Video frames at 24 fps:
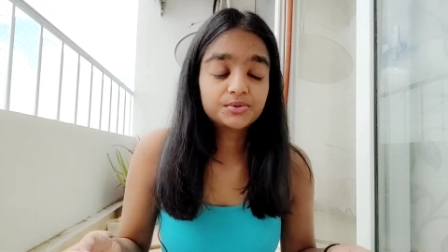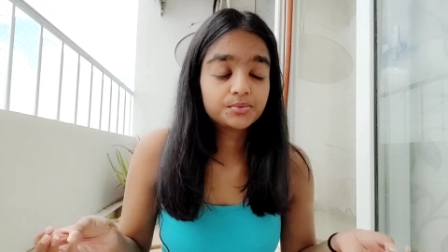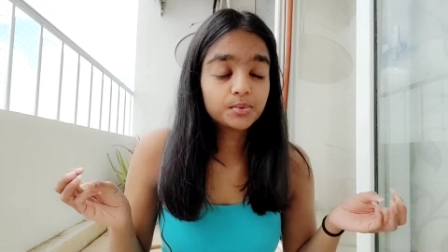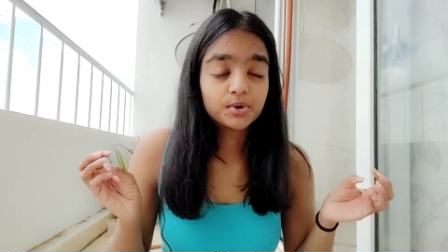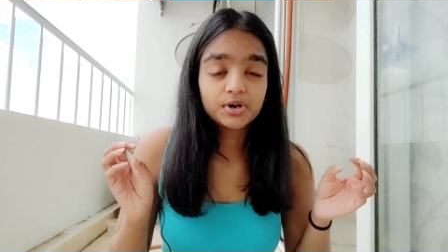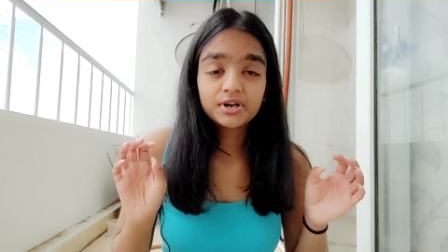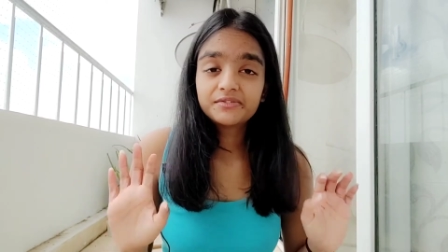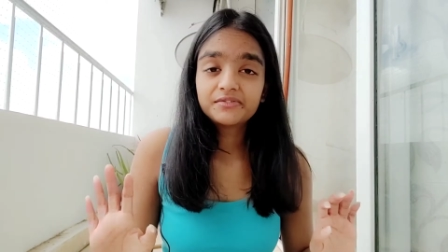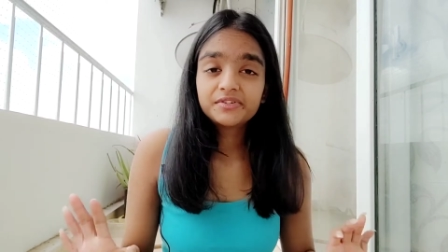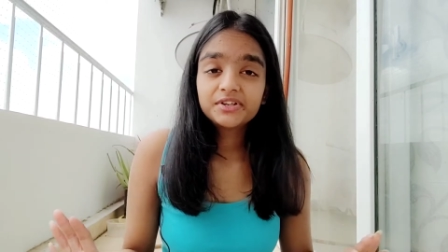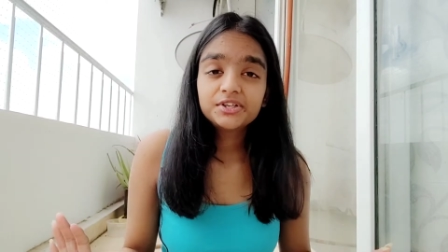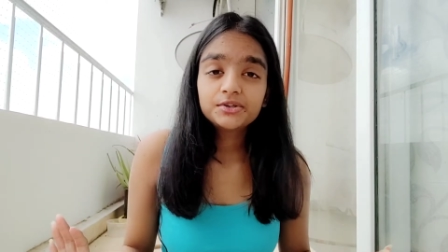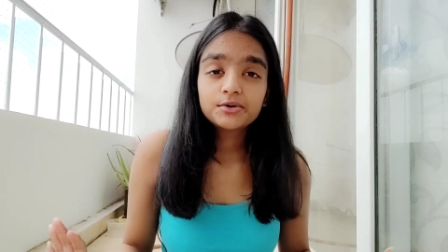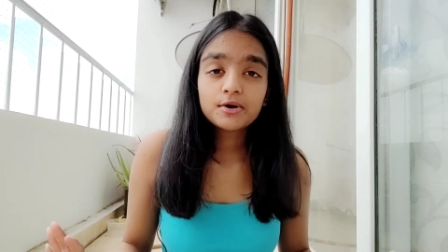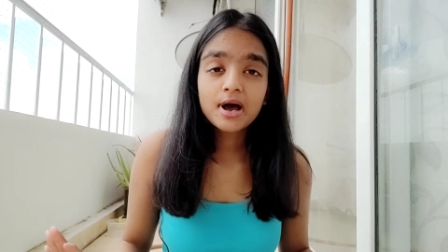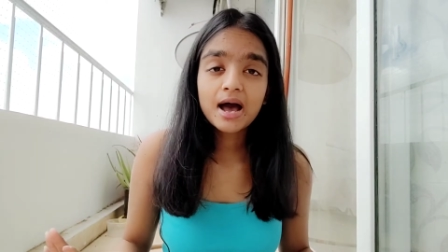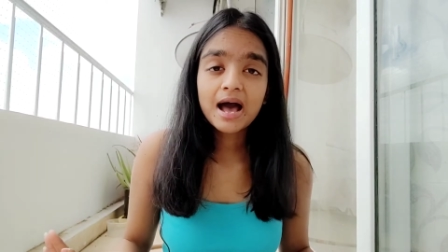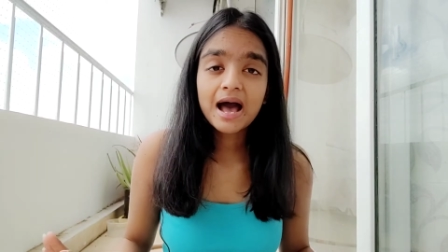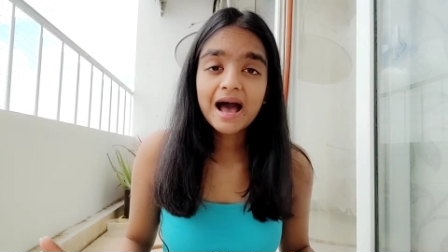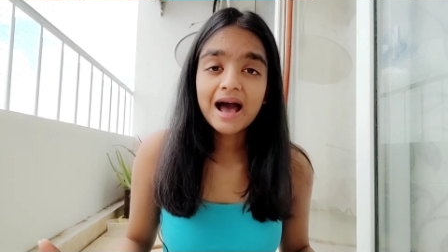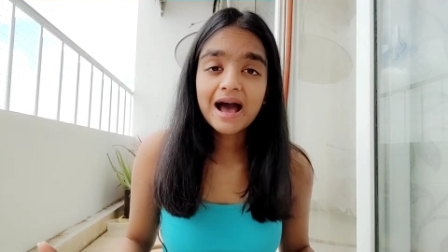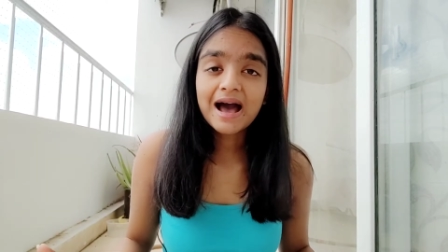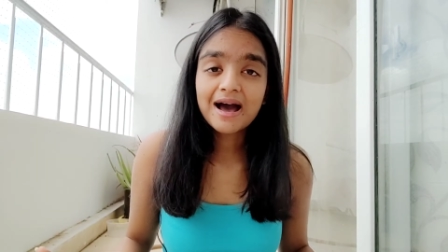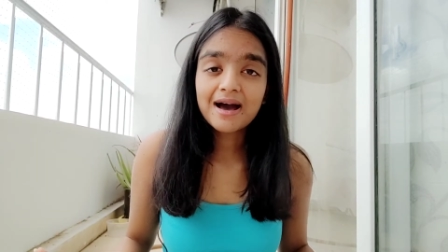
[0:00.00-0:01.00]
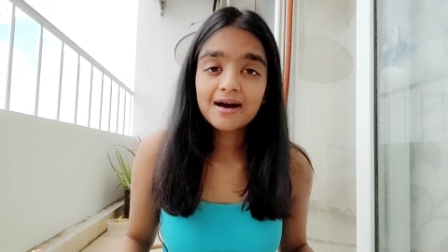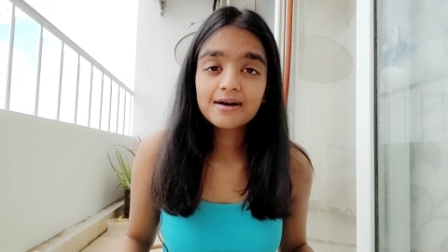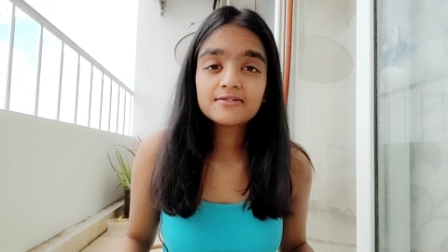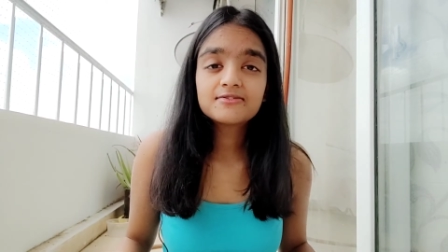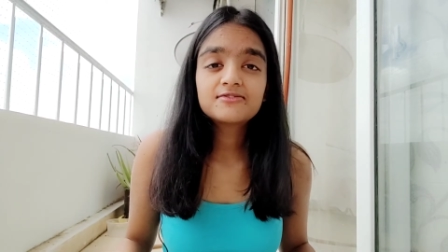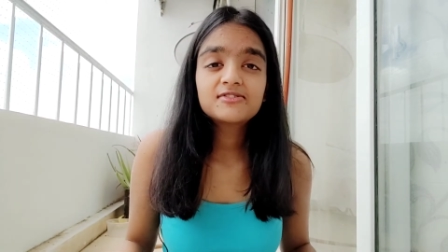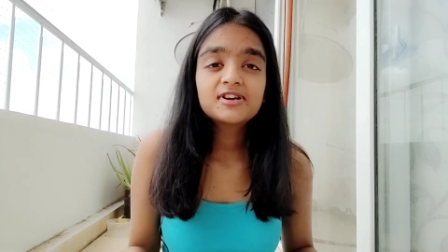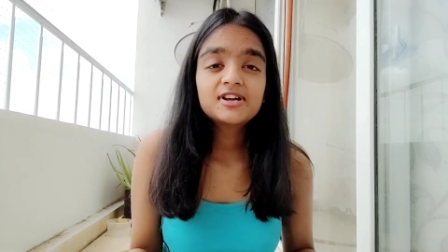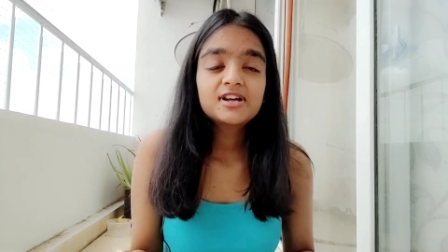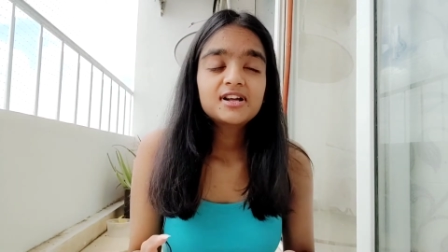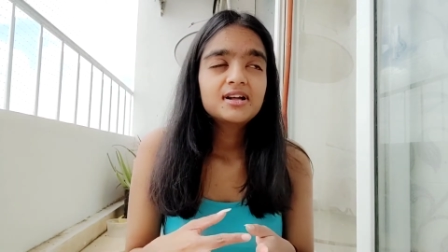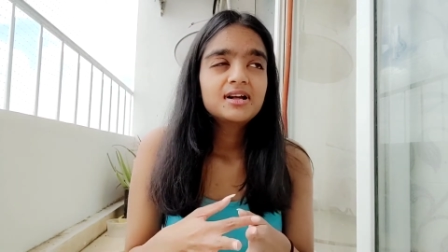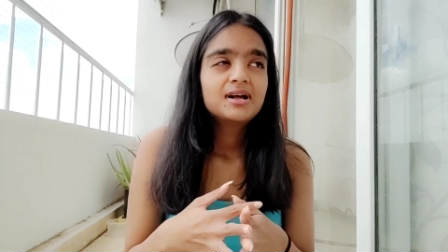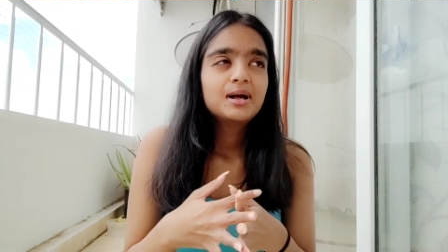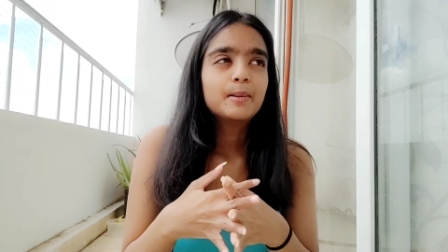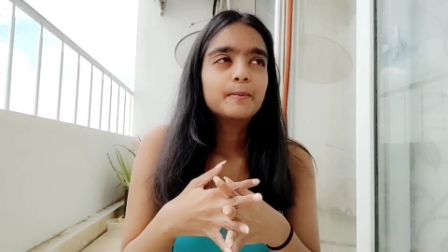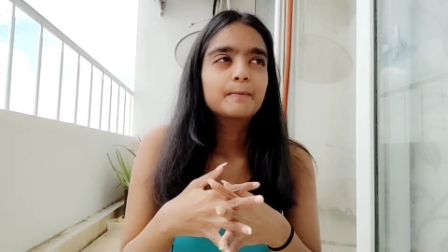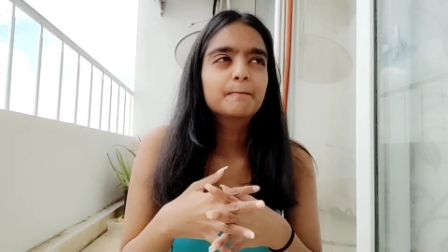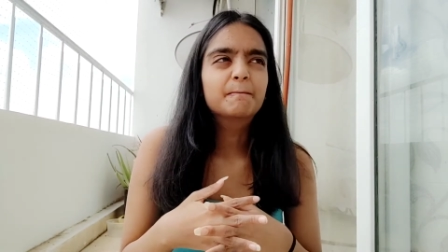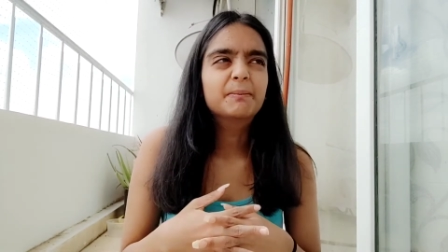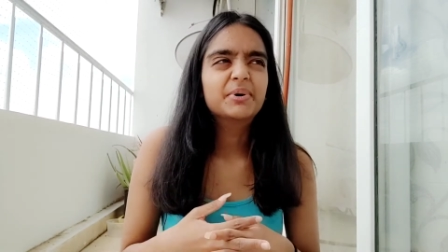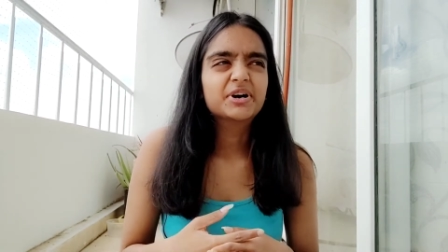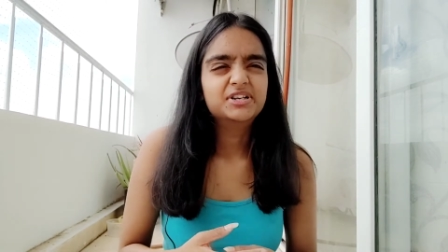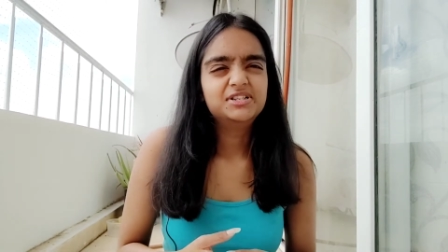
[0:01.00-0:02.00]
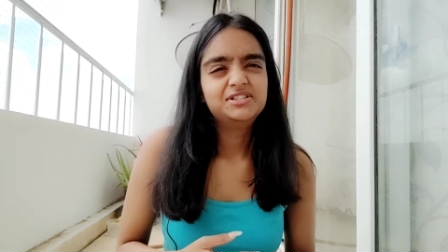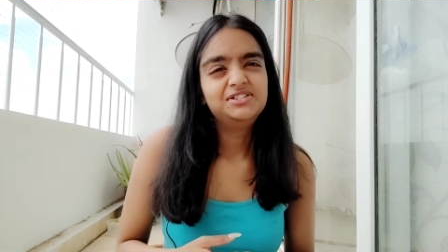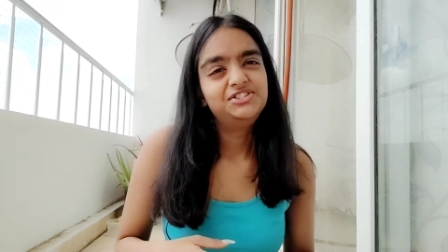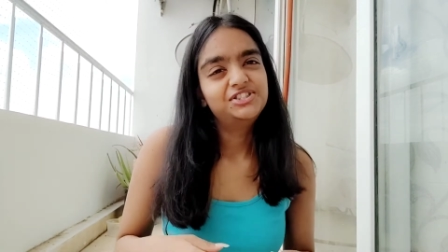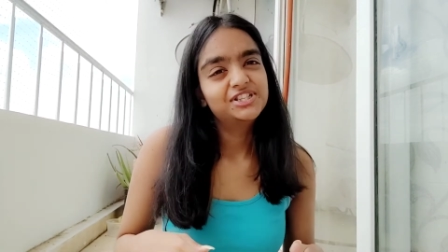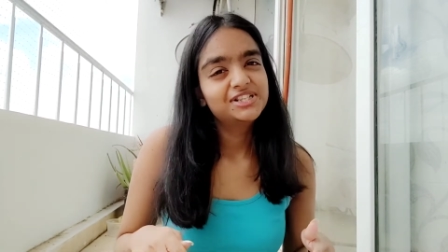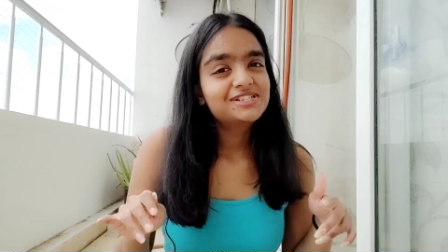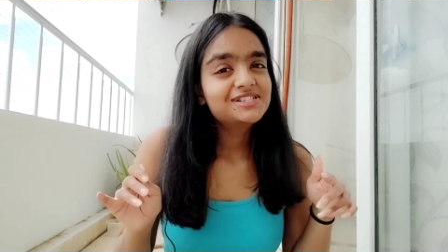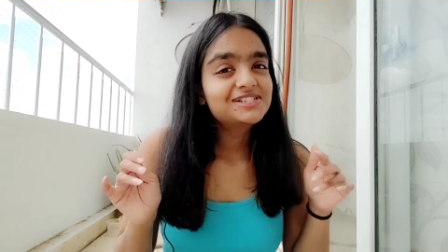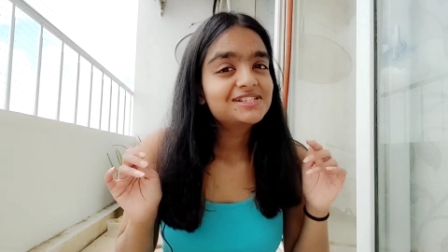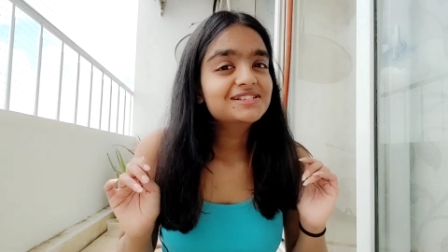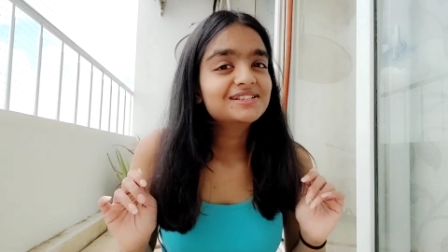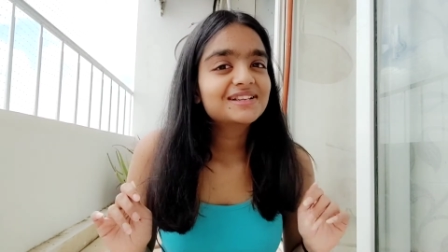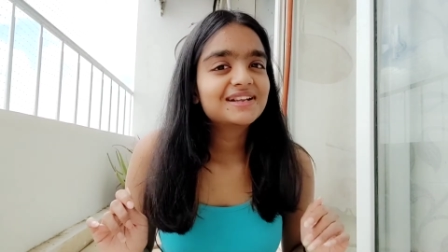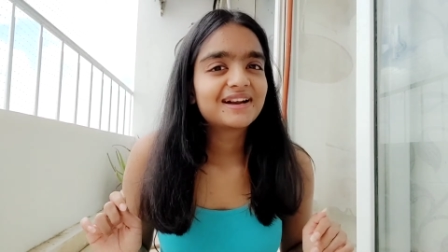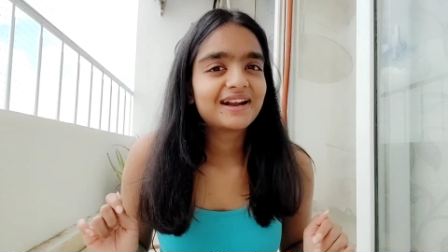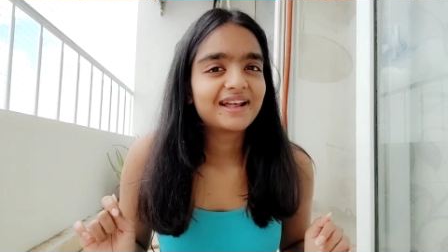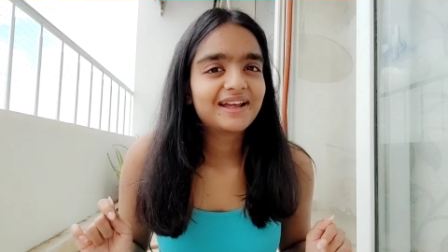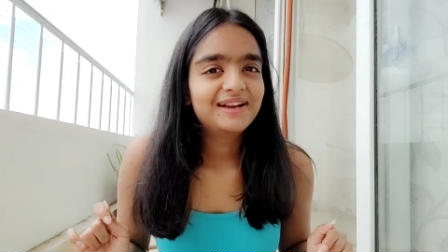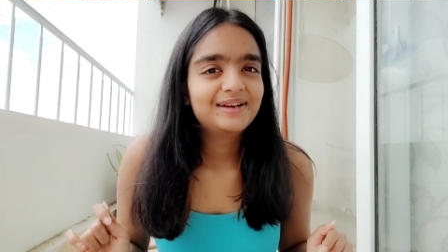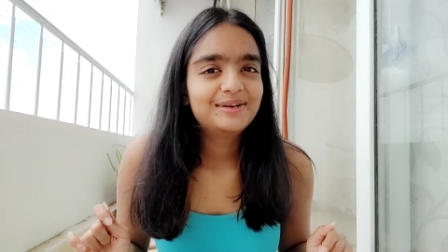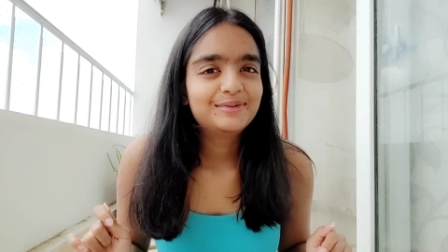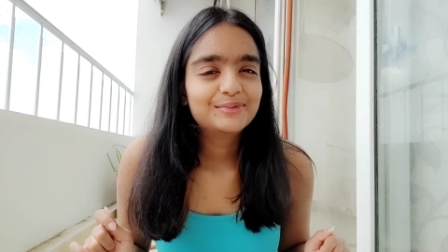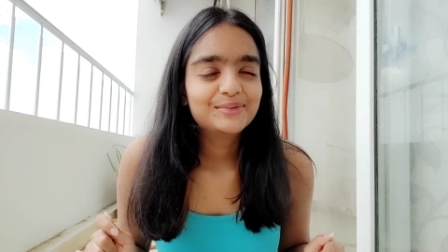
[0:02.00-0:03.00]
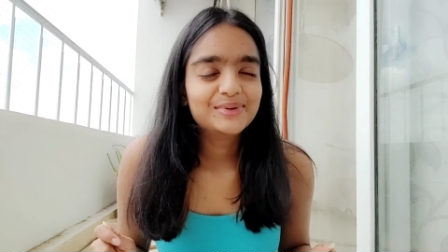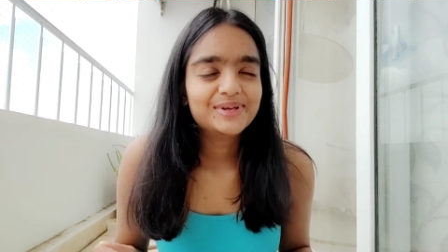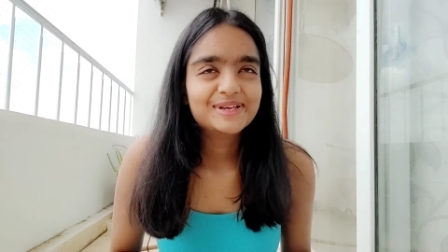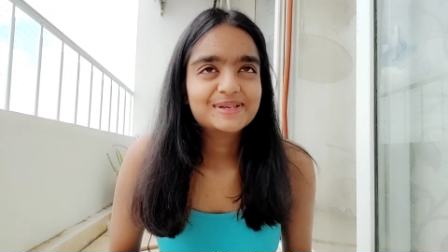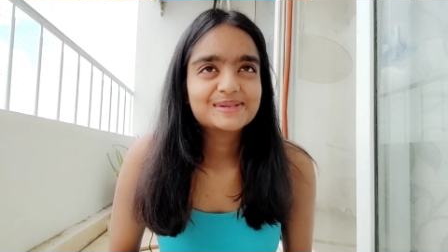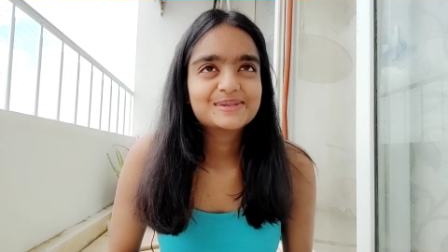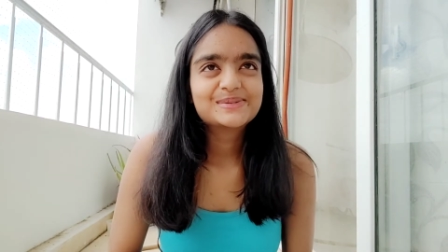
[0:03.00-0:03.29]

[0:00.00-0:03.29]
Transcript: whatever you have, but just in the right way.